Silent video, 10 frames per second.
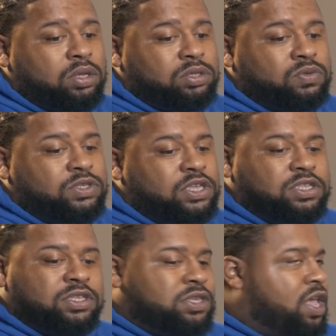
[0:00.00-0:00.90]

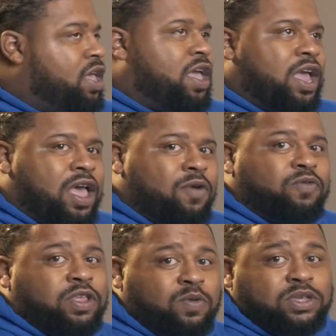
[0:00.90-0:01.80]
seasons, and I
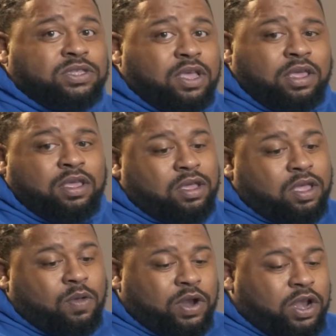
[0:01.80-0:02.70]
really wish they'd
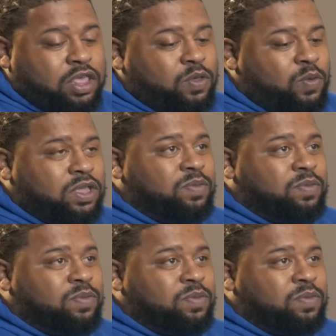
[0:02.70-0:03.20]
come with another one.